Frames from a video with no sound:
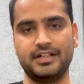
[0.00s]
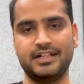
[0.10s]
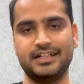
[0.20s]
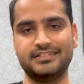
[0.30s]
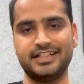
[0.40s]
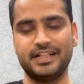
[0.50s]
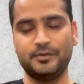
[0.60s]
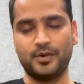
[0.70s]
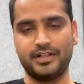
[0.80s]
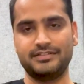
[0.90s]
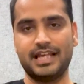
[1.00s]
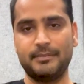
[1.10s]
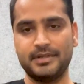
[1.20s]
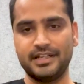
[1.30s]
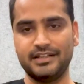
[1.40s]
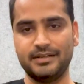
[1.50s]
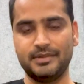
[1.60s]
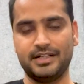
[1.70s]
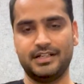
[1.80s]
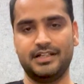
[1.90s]
understanding what is happening in the
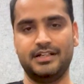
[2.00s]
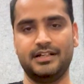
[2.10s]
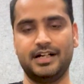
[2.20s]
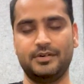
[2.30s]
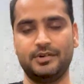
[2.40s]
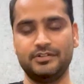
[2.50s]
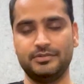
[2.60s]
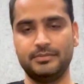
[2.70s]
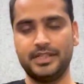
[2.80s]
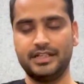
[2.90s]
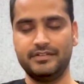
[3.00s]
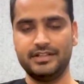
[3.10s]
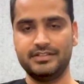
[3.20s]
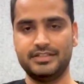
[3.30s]
market, how consumer behavior is